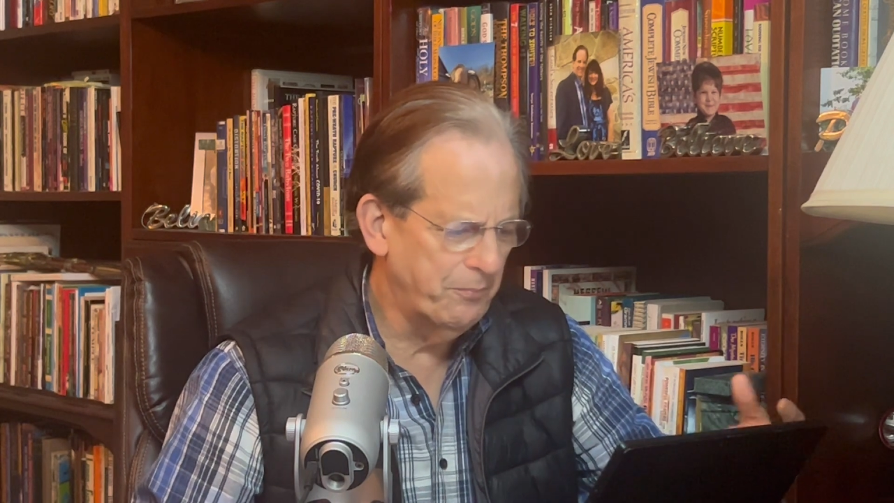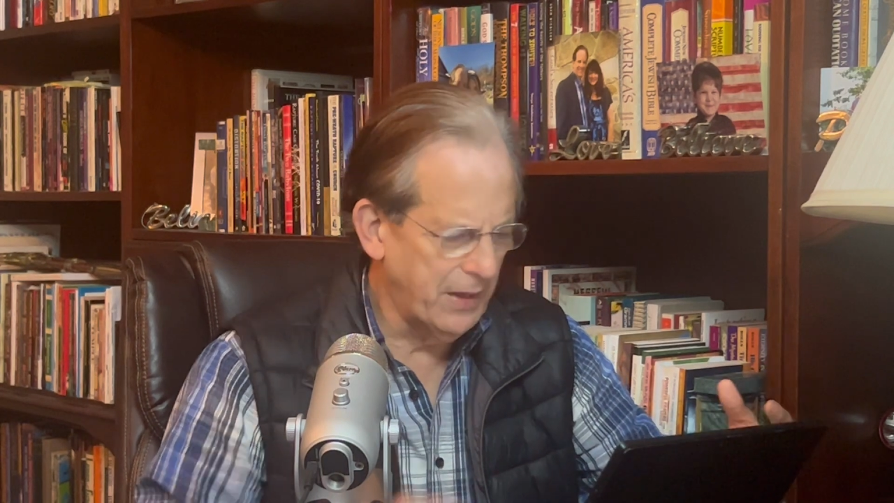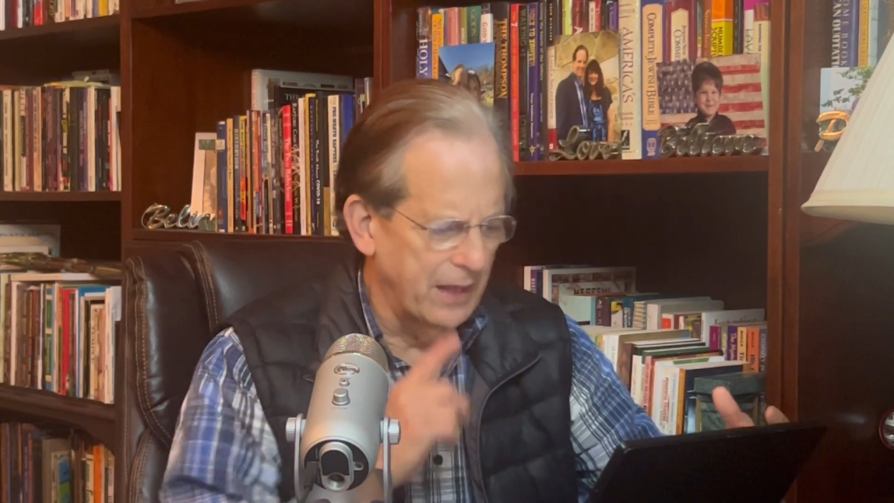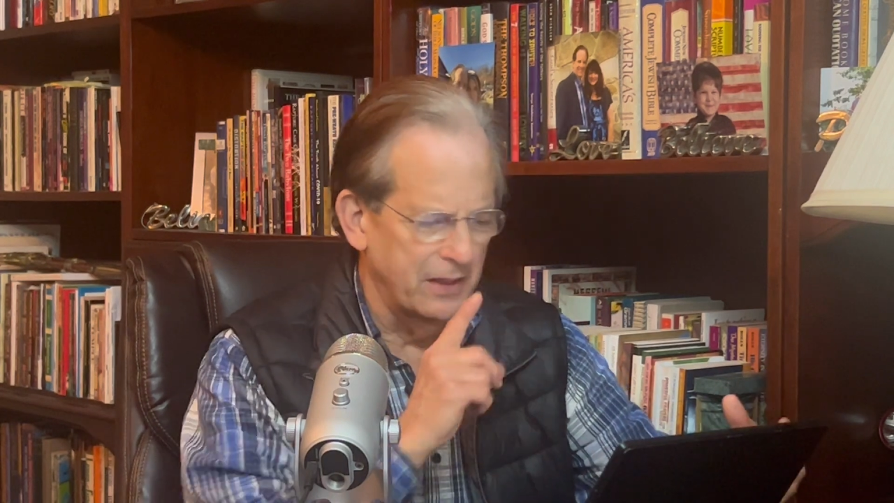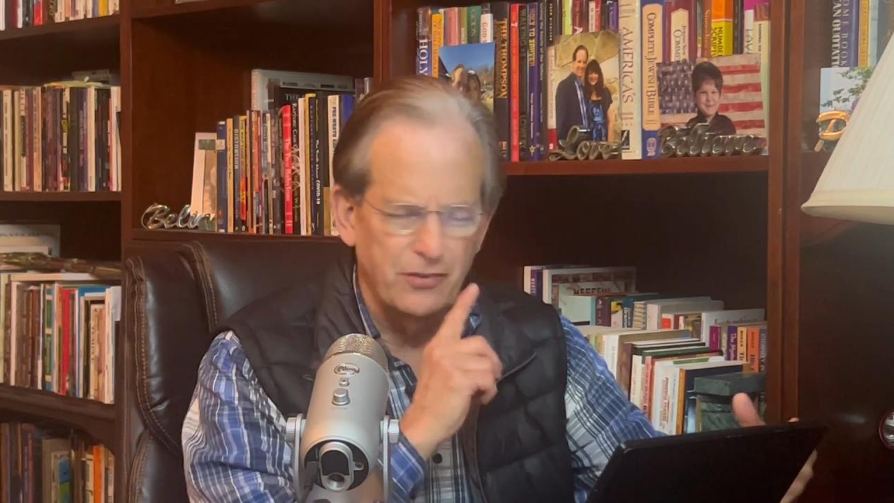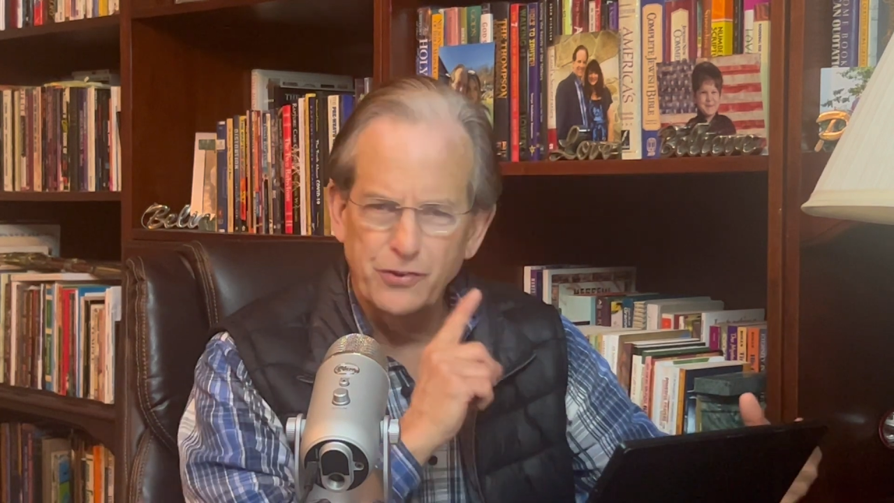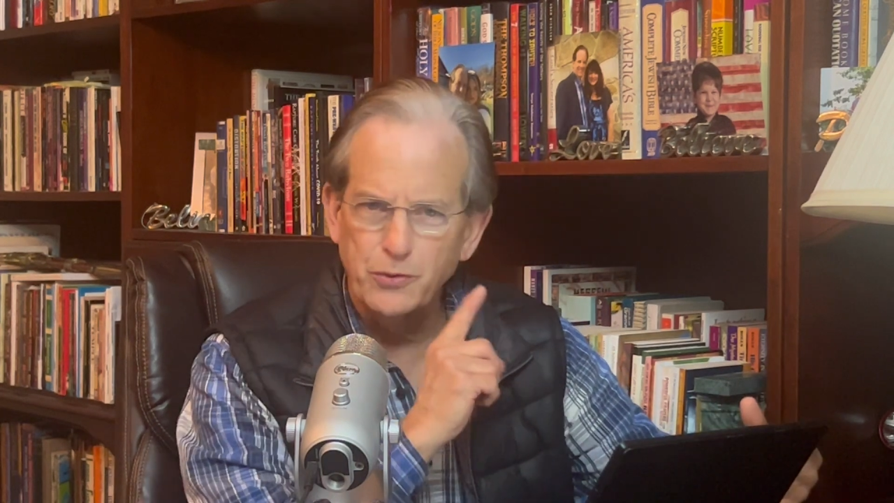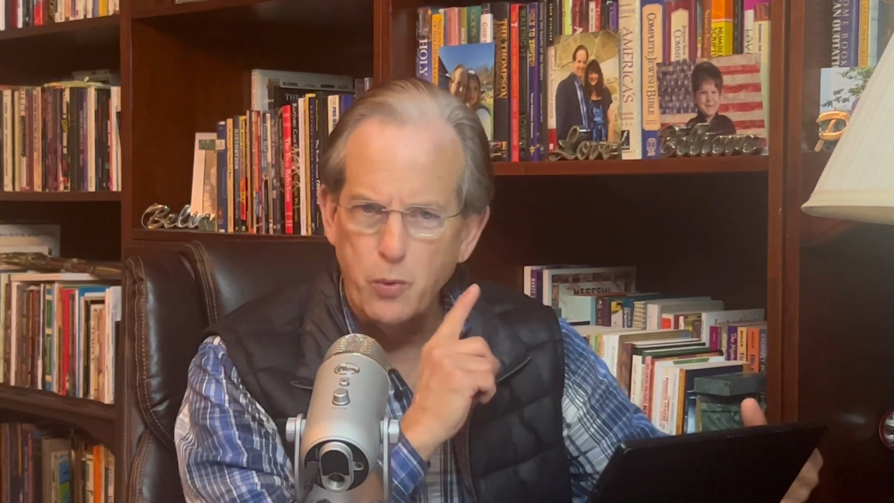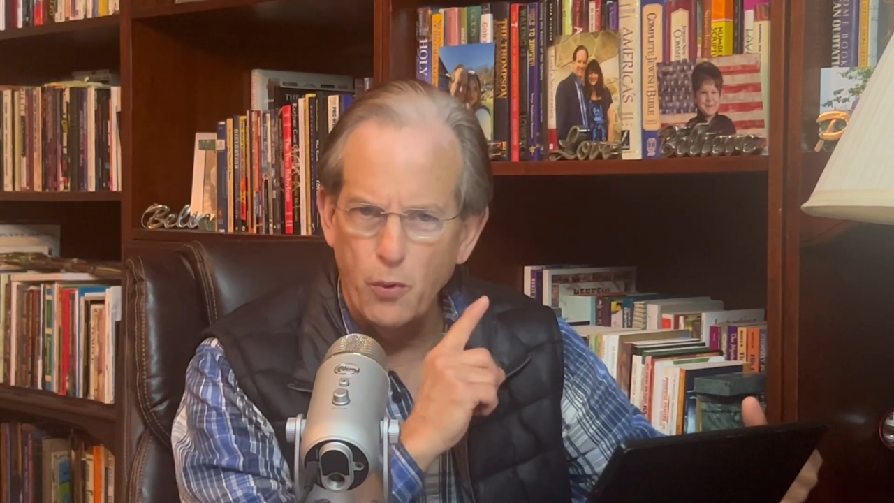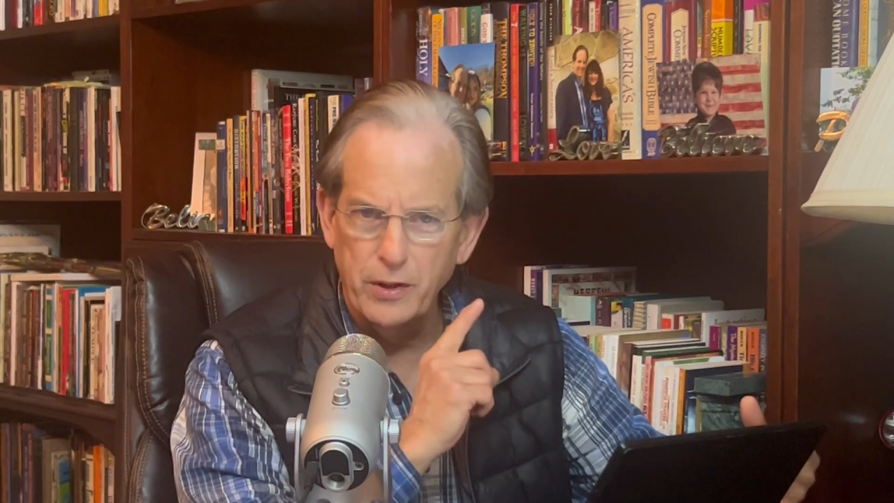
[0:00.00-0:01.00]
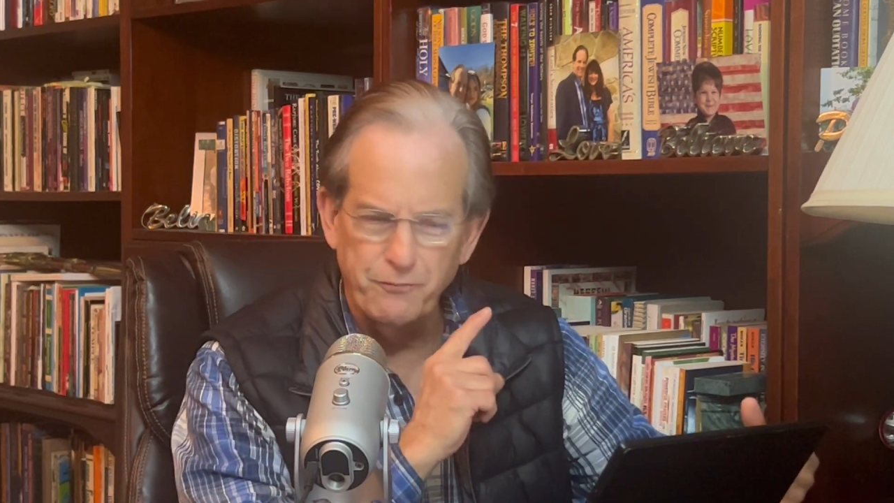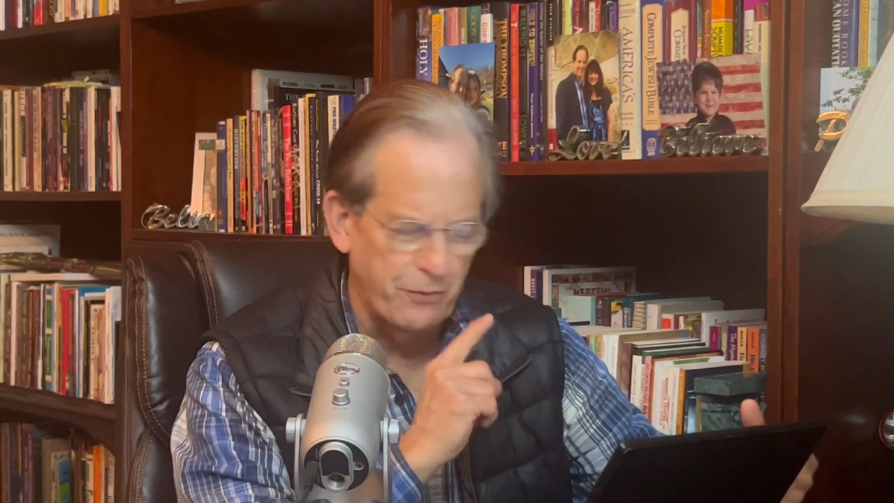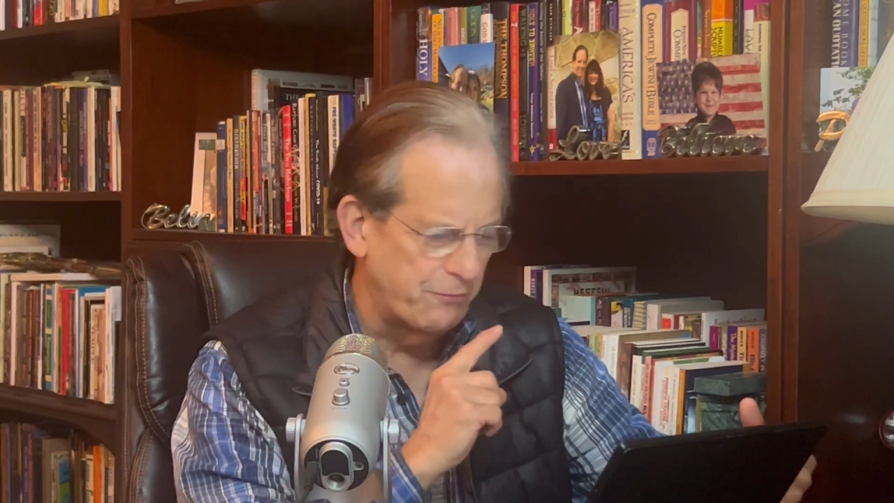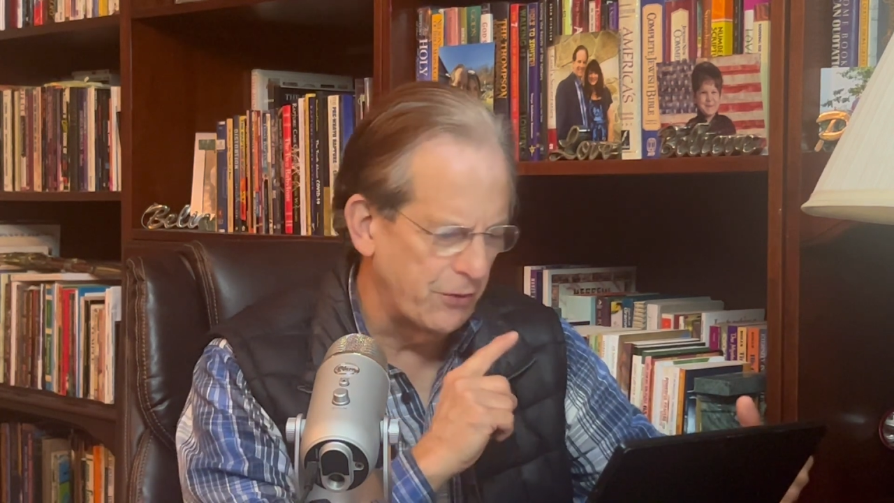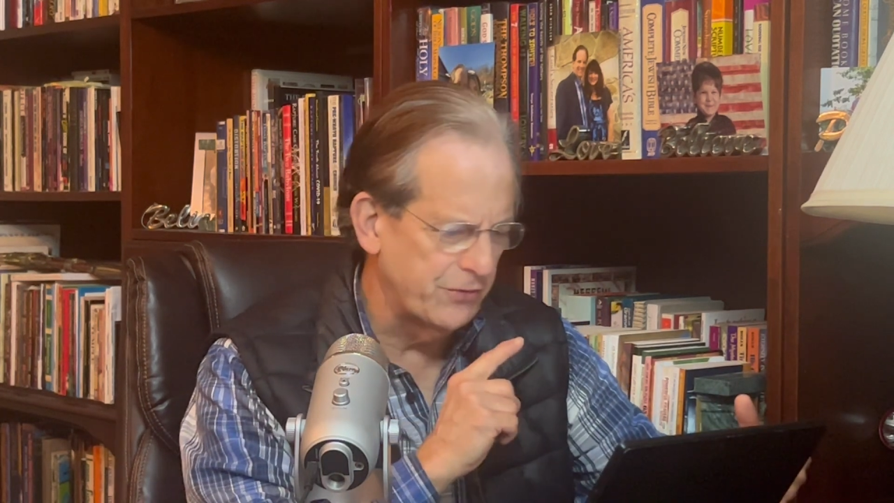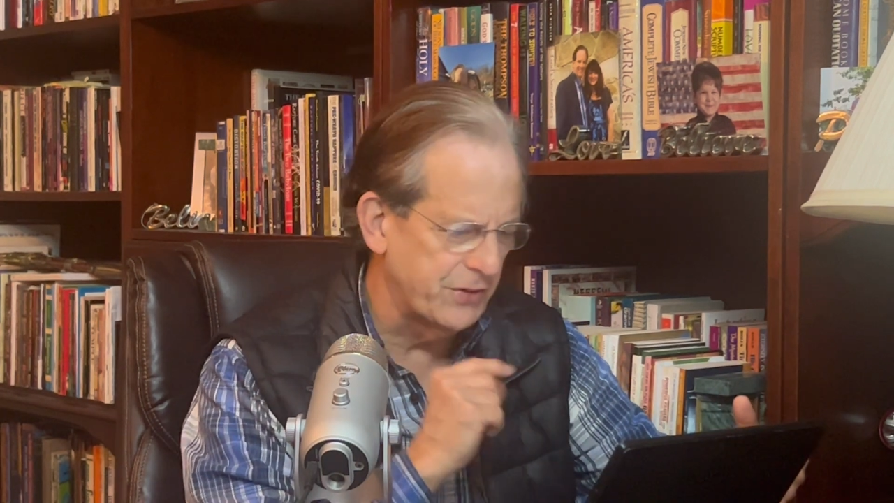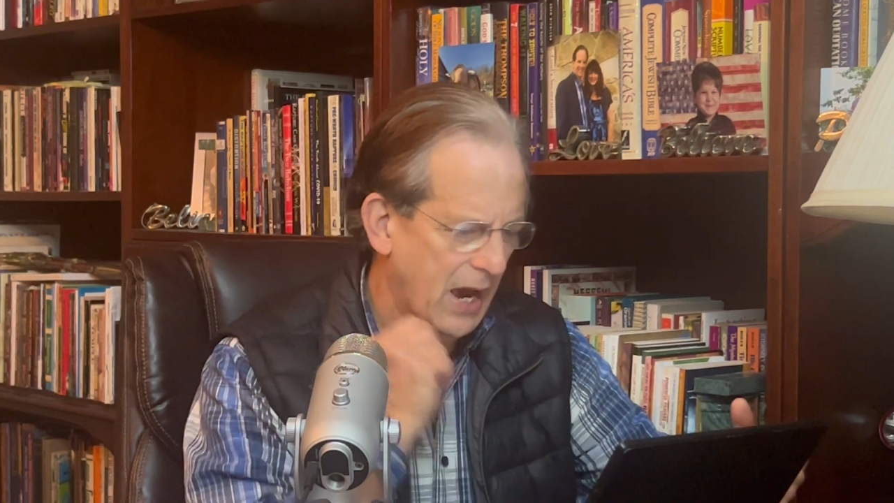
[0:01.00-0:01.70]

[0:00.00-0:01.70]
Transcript: and this is quoting from verse